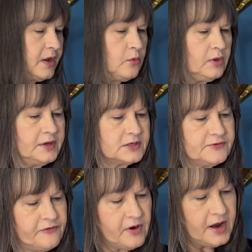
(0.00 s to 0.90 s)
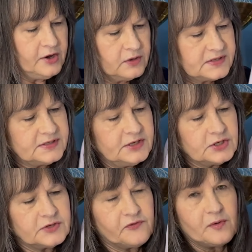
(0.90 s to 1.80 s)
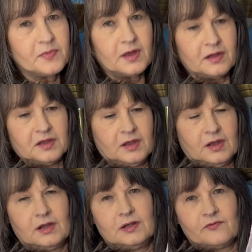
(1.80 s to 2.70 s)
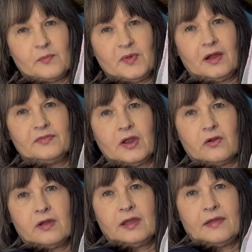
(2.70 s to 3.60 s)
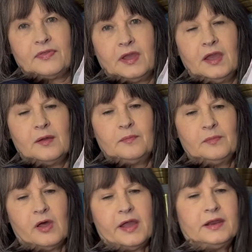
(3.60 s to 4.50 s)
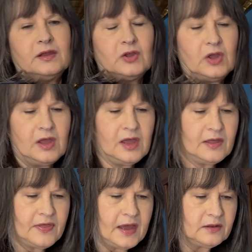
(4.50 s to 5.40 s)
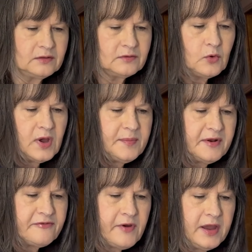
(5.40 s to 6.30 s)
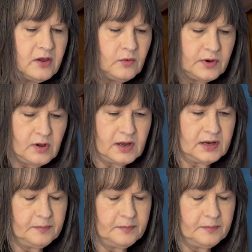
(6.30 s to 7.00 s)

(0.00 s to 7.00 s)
It really does fray. And you can see just from down there at the hem line that quite a bit of fraying going on.